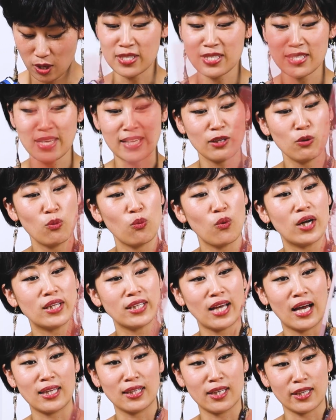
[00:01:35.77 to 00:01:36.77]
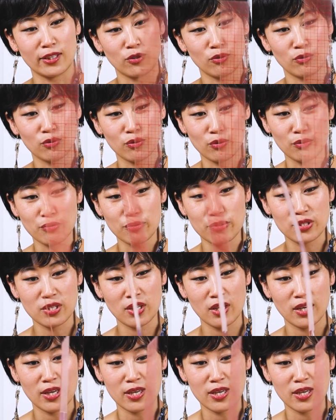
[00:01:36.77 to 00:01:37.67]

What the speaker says: The second one I like to use